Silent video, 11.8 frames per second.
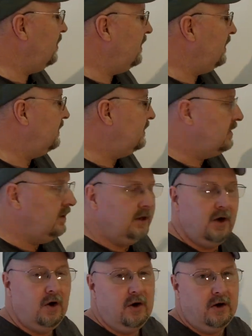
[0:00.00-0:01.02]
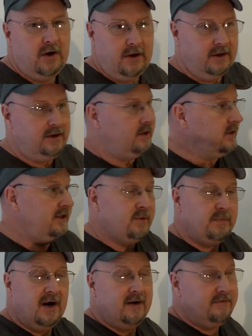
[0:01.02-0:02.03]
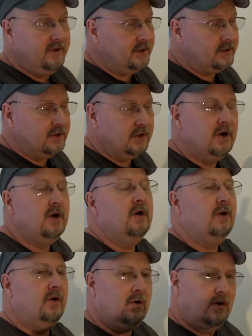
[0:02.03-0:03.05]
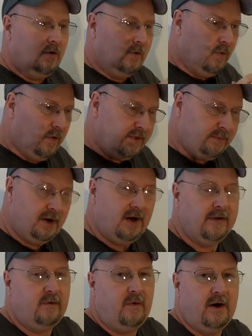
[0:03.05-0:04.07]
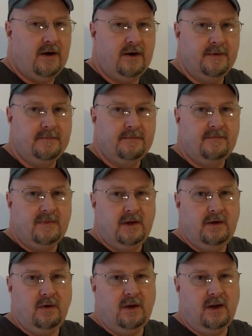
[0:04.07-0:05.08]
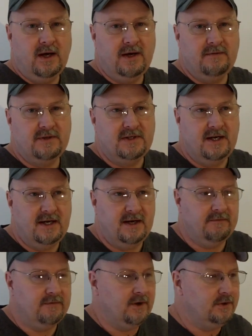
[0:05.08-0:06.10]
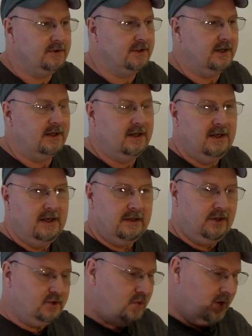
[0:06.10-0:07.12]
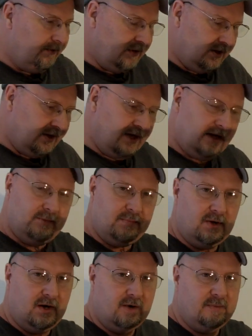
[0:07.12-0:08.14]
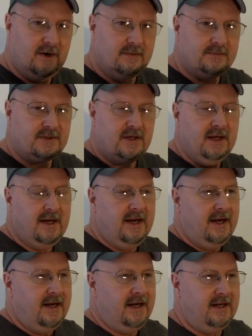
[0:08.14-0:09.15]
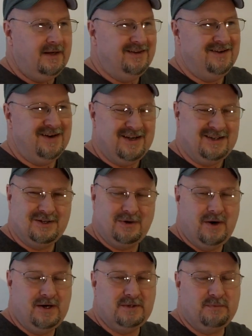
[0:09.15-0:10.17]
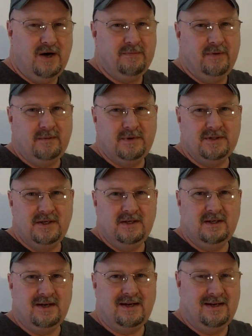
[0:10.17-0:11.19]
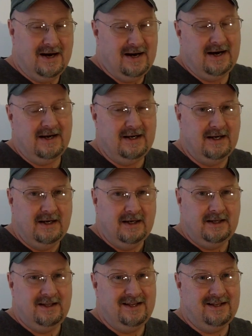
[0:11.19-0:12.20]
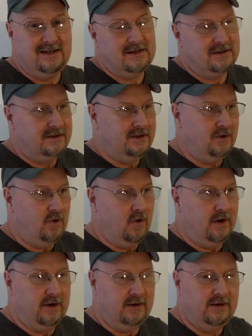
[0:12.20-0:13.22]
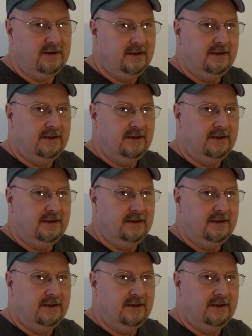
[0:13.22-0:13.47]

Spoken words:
pond, clean your pond filter with pond water. A lot of us have those little 1,200 gallon per hour pumps, and they're not the greatest pond pump because they tend to die and they leak, oil,